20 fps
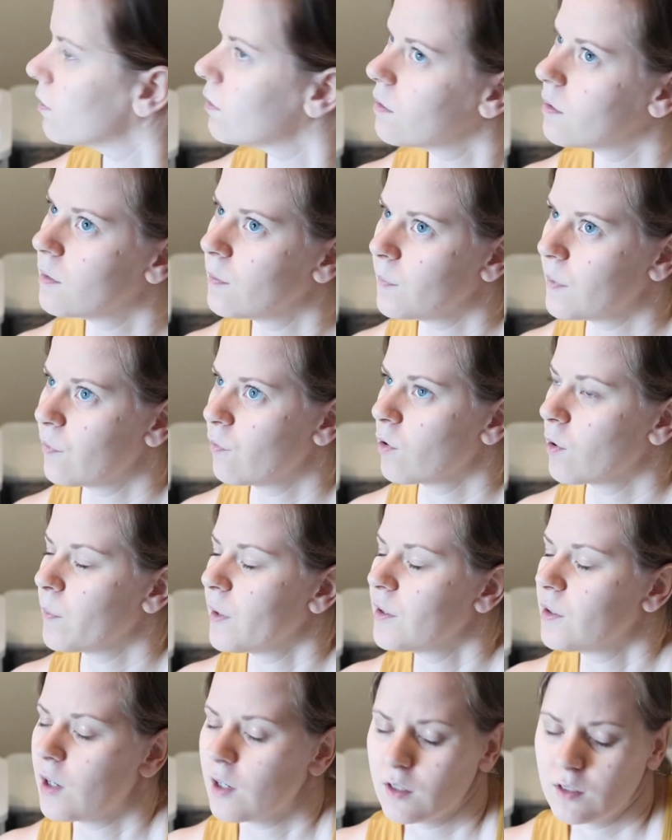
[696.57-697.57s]
my
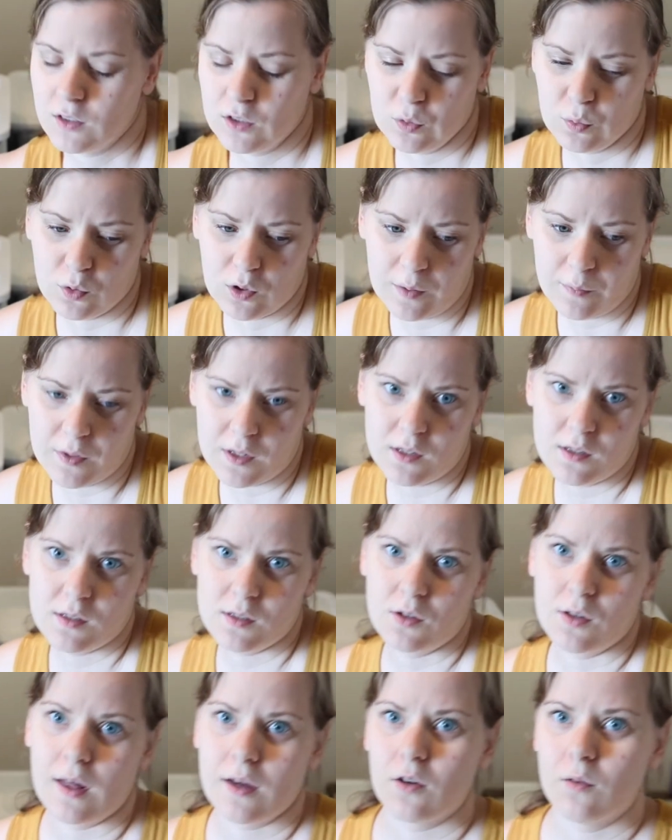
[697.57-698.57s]
doctor's appointment.
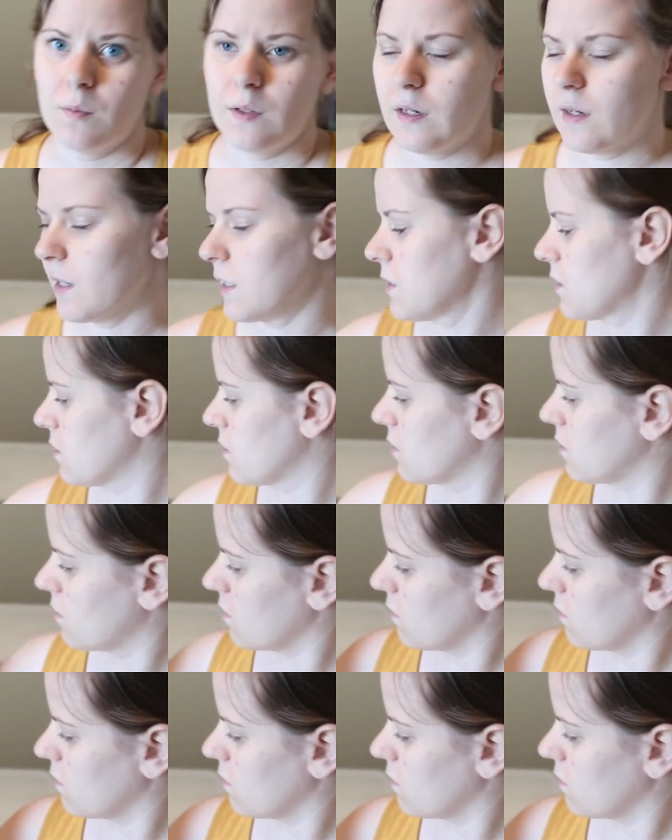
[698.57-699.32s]
So that'll be nice,